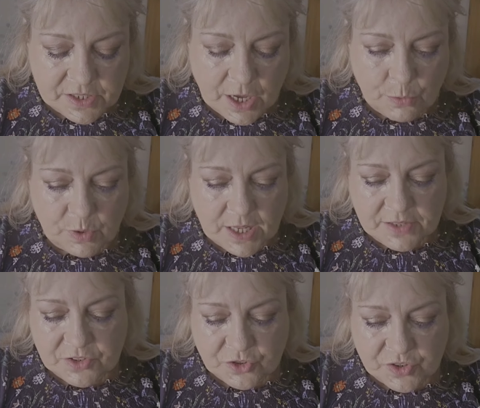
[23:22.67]
so
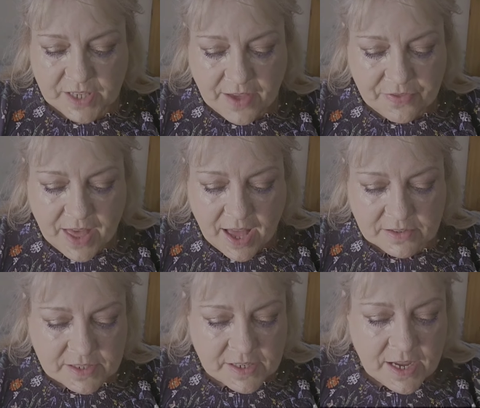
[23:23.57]
let's just get
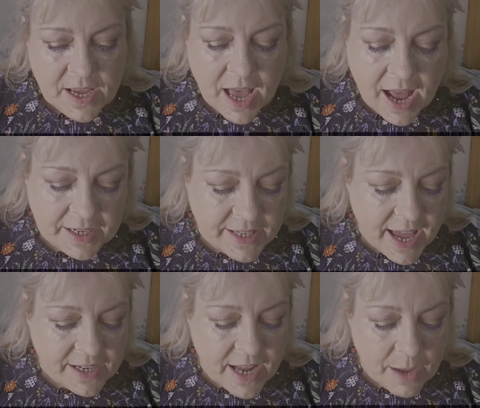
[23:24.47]
that. And
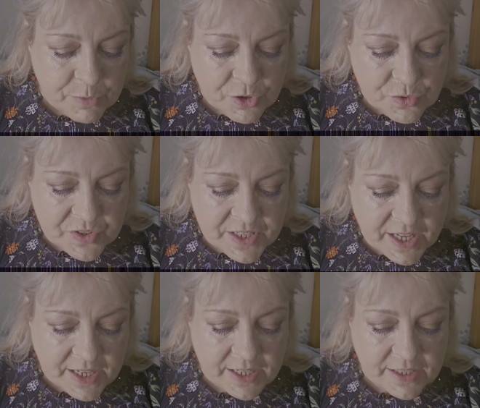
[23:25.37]
again, I'm
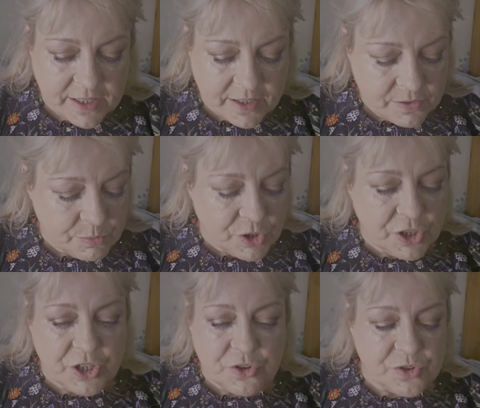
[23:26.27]

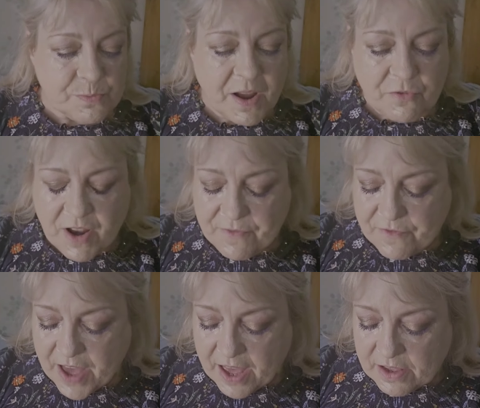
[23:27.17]
going to use my
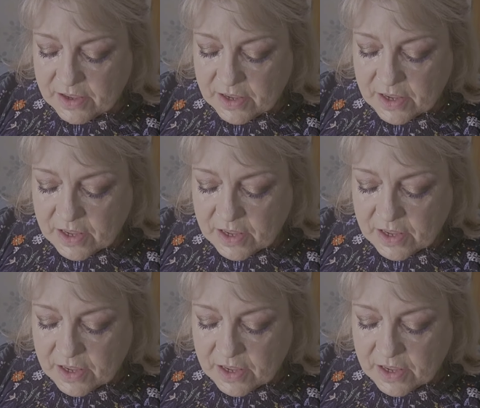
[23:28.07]
Refa.